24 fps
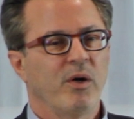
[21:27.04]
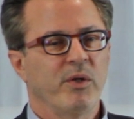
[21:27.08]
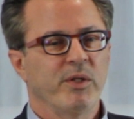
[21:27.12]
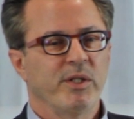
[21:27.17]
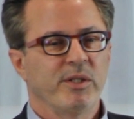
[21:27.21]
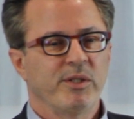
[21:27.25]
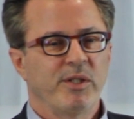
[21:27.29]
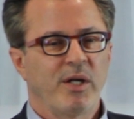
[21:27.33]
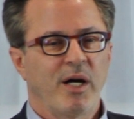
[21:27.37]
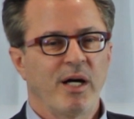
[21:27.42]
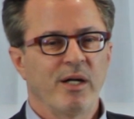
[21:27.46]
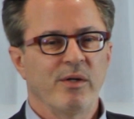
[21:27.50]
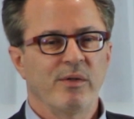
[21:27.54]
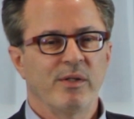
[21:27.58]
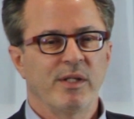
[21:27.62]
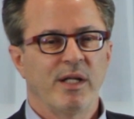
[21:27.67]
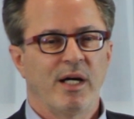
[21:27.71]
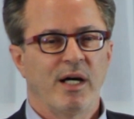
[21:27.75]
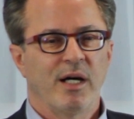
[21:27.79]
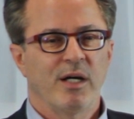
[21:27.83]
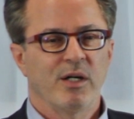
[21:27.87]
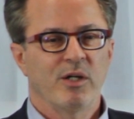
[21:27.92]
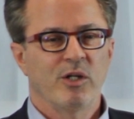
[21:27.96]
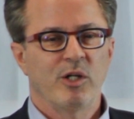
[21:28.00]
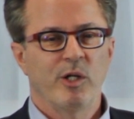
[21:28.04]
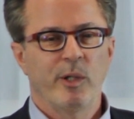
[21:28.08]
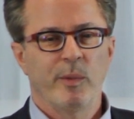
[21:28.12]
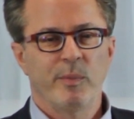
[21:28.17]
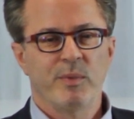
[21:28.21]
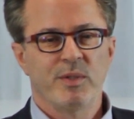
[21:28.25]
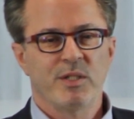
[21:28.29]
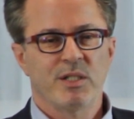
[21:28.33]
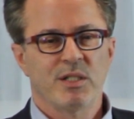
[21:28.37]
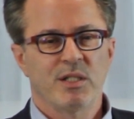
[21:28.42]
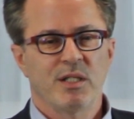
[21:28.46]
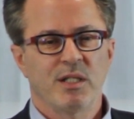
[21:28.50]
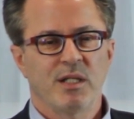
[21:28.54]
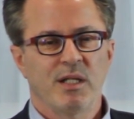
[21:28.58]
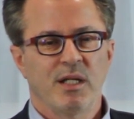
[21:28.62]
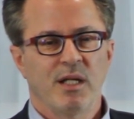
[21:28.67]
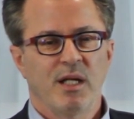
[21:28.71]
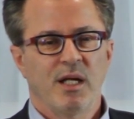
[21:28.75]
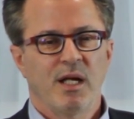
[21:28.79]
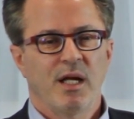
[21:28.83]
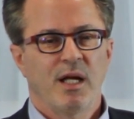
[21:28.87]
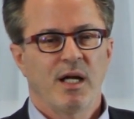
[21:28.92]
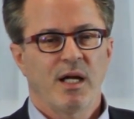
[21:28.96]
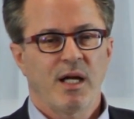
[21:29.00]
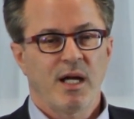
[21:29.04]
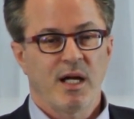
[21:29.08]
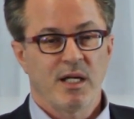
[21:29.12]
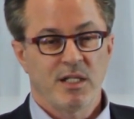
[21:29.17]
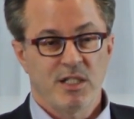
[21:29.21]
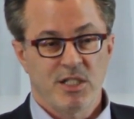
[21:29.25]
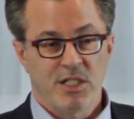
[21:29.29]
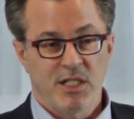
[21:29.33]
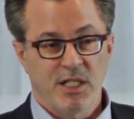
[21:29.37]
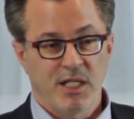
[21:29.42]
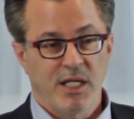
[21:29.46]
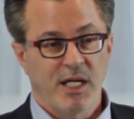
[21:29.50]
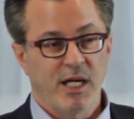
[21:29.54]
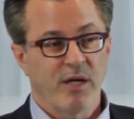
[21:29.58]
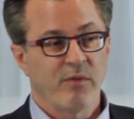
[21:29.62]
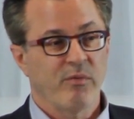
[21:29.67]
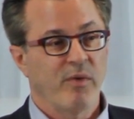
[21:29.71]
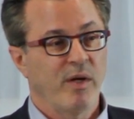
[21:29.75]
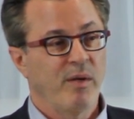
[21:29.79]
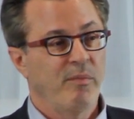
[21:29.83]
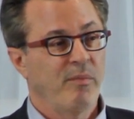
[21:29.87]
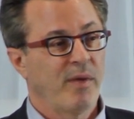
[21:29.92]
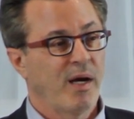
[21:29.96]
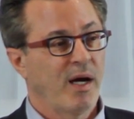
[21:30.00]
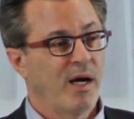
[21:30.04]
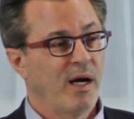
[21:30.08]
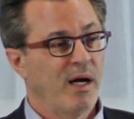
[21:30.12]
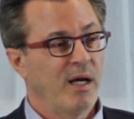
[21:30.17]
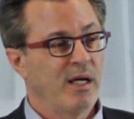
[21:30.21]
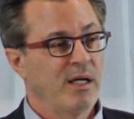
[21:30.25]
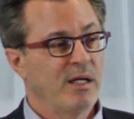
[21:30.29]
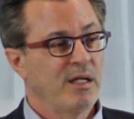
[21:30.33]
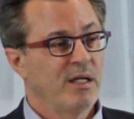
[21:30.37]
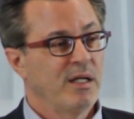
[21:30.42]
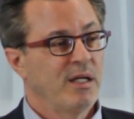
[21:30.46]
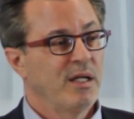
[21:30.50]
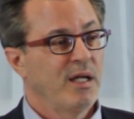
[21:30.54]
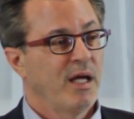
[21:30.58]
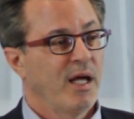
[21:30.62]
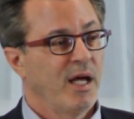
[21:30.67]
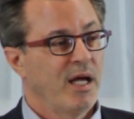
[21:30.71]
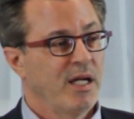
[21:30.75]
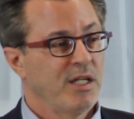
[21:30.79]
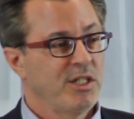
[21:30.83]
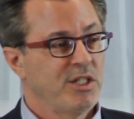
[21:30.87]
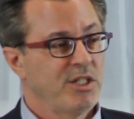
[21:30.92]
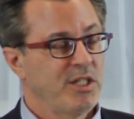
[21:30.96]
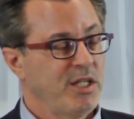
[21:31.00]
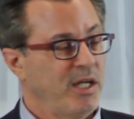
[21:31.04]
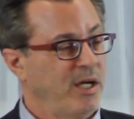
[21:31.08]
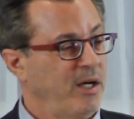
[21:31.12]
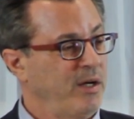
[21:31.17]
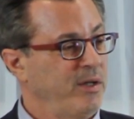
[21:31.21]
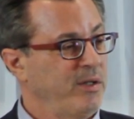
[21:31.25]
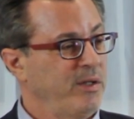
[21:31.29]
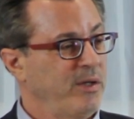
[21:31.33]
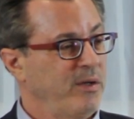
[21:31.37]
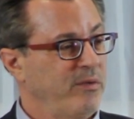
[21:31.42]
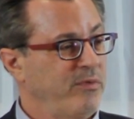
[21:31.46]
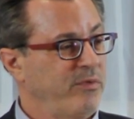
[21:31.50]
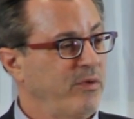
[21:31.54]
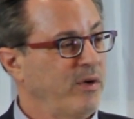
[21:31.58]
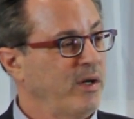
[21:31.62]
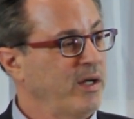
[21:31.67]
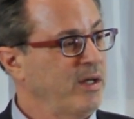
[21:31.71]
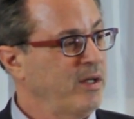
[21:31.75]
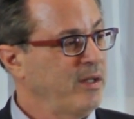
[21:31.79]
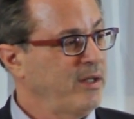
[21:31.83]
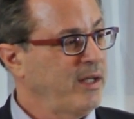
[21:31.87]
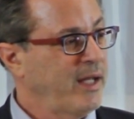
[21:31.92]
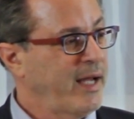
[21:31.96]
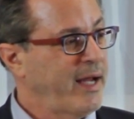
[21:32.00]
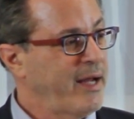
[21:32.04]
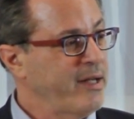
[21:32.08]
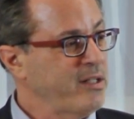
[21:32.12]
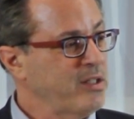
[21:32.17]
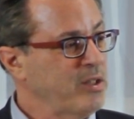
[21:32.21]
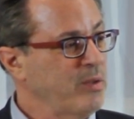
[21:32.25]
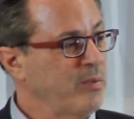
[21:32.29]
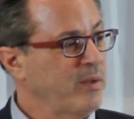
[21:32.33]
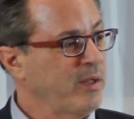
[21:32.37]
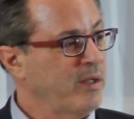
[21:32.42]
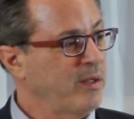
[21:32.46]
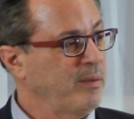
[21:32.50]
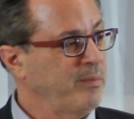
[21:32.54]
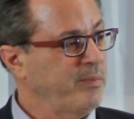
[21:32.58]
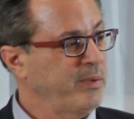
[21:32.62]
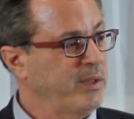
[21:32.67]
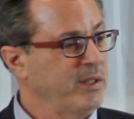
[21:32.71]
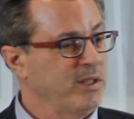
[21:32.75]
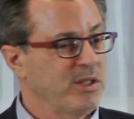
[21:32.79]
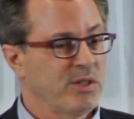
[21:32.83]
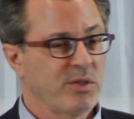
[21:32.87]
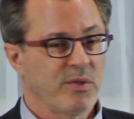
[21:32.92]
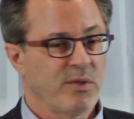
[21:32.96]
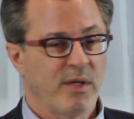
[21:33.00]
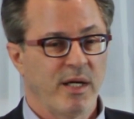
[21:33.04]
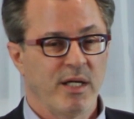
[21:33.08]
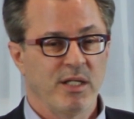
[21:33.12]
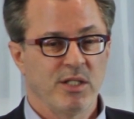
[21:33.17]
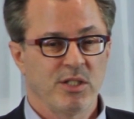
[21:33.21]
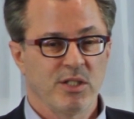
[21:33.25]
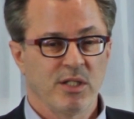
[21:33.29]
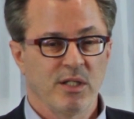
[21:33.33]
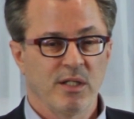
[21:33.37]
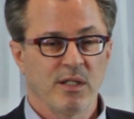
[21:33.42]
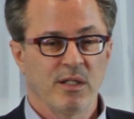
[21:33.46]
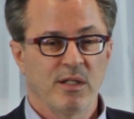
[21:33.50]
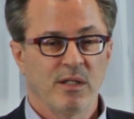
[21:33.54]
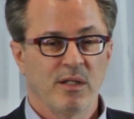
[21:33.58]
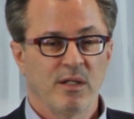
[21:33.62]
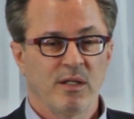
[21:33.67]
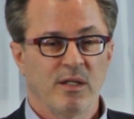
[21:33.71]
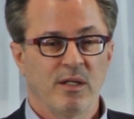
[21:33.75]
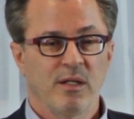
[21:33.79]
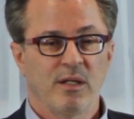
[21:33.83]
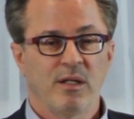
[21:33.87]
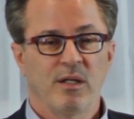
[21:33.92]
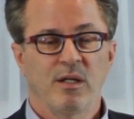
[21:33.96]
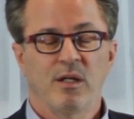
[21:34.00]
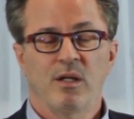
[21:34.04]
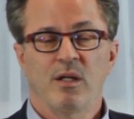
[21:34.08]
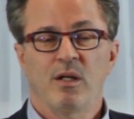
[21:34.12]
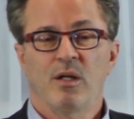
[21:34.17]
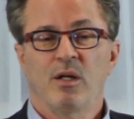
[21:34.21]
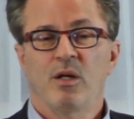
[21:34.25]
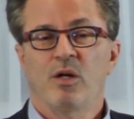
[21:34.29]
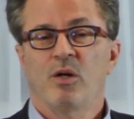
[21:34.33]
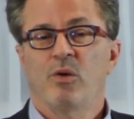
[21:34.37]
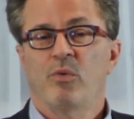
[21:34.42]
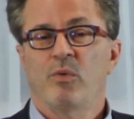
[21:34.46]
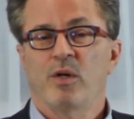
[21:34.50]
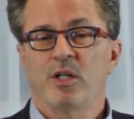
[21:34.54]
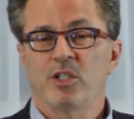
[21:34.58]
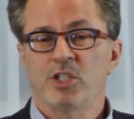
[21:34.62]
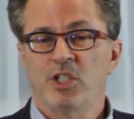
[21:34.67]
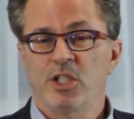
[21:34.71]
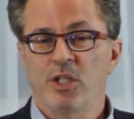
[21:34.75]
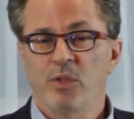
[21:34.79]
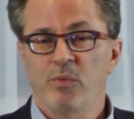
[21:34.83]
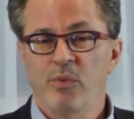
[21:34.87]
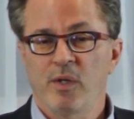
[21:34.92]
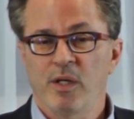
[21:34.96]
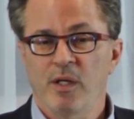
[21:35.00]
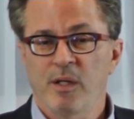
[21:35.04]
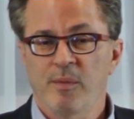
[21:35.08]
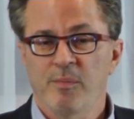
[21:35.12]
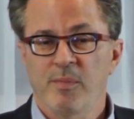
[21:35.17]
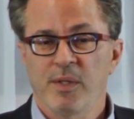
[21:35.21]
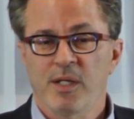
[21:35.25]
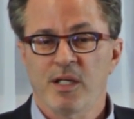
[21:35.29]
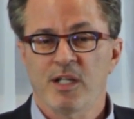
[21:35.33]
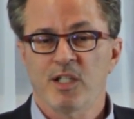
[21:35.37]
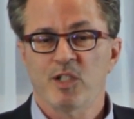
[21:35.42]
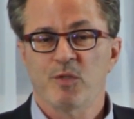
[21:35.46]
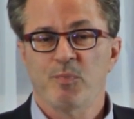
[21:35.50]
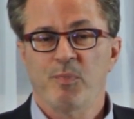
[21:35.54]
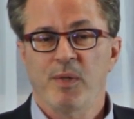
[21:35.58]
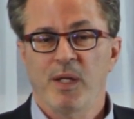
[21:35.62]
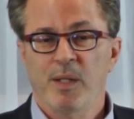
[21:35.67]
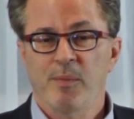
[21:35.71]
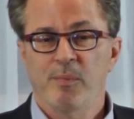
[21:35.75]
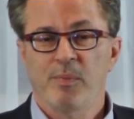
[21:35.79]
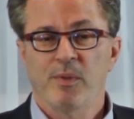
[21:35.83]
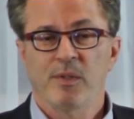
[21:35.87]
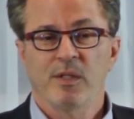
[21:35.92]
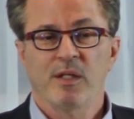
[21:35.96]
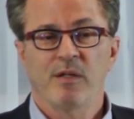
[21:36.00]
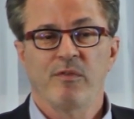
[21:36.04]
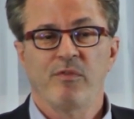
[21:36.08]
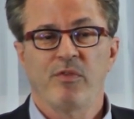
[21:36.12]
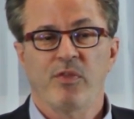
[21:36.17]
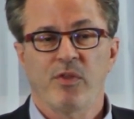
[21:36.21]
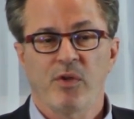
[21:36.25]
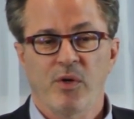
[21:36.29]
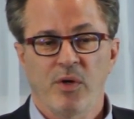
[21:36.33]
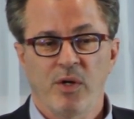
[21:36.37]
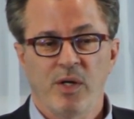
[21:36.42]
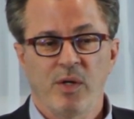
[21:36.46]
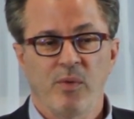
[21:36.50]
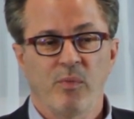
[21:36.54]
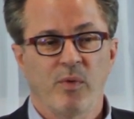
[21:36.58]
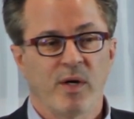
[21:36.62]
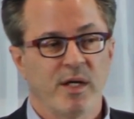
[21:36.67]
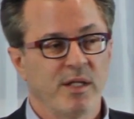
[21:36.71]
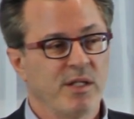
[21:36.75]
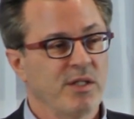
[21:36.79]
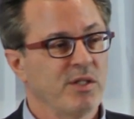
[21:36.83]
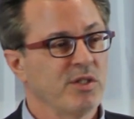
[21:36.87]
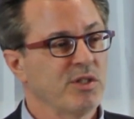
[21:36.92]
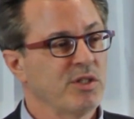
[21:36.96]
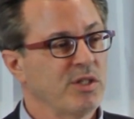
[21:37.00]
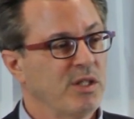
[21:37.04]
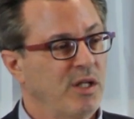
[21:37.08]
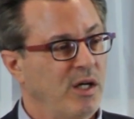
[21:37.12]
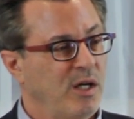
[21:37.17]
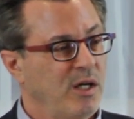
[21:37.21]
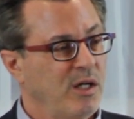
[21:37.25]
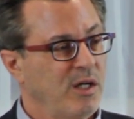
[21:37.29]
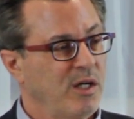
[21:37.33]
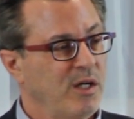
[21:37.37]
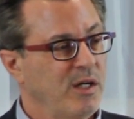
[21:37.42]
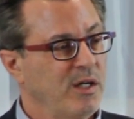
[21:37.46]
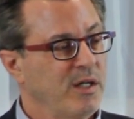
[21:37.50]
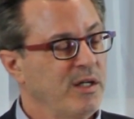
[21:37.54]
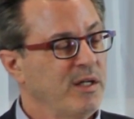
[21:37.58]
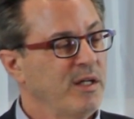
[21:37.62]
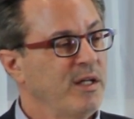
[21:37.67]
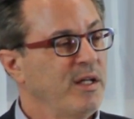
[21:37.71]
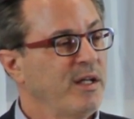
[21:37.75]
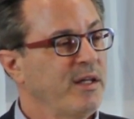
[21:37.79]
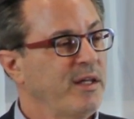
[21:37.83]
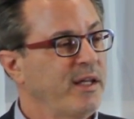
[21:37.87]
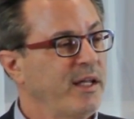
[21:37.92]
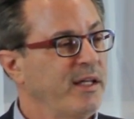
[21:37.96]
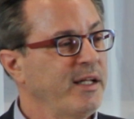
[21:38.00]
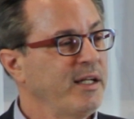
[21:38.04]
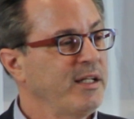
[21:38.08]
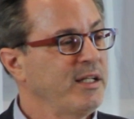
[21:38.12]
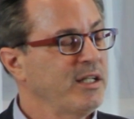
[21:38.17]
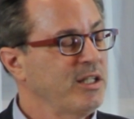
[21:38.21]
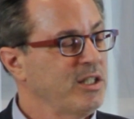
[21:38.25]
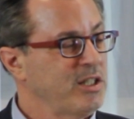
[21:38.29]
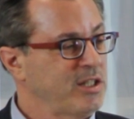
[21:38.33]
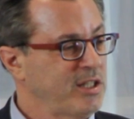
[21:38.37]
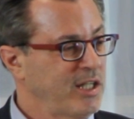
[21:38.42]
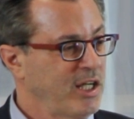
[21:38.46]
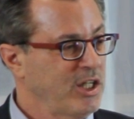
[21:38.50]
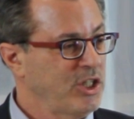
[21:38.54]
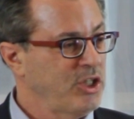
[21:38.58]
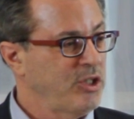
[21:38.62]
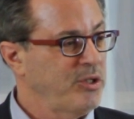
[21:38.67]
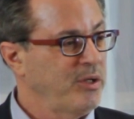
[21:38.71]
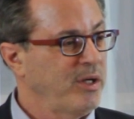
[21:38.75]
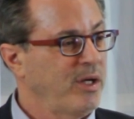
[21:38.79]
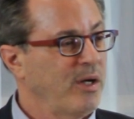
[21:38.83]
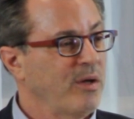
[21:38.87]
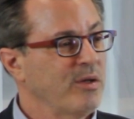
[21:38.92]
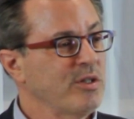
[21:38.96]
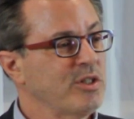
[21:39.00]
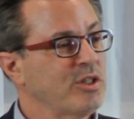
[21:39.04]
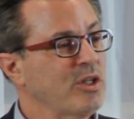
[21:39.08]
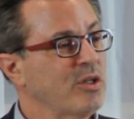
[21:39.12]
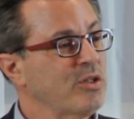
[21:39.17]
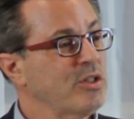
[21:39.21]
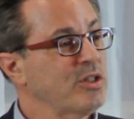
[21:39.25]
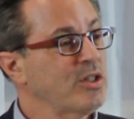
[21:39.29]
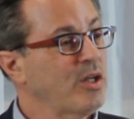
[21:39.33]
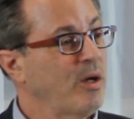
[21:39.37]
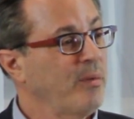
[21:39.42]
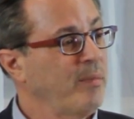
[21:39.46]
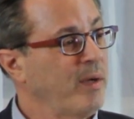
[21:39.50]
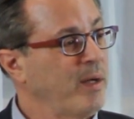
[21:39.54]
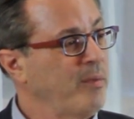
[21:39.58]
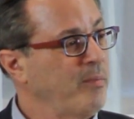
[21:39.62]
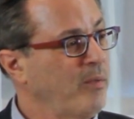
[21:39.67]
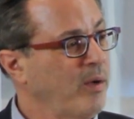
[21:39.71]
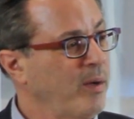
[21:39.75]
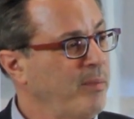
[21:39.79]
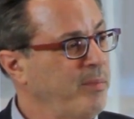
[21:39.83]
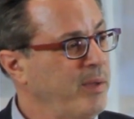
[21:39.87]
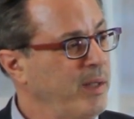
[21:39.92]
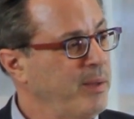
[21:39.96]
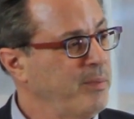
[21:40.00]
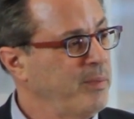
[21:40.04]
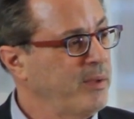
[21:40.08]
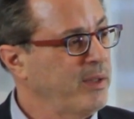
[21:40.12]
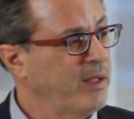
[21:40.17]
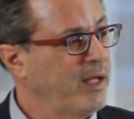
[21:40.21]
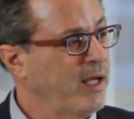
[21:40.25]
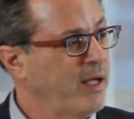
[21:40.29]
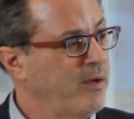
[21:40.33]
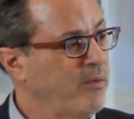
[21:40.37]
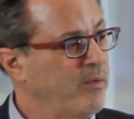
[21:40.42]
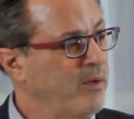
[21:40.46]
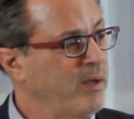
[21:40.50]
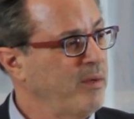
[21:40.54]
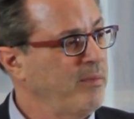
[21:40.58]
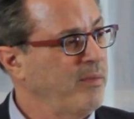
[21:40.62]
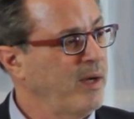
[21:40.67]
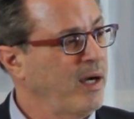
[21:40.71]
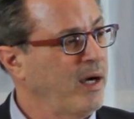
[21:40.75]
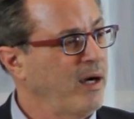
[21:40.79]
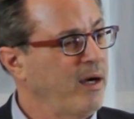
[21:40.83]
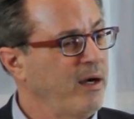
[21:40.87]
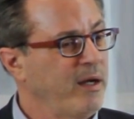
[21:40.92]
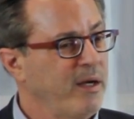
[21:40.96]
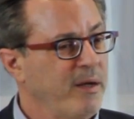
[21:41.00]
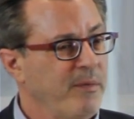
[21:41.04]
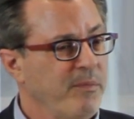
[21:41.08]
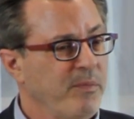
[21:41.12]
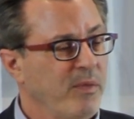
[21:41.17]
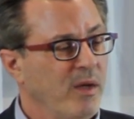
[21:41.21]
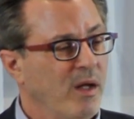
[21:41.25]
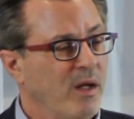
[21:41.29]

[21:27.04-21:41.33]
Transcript: Oh, your daughter-in-law. Oops. Can she get remarried and share your $400,000 with a complete stranger? Well, she will, because people live 31 years longer than they did a century ago, and so many more people get remarried.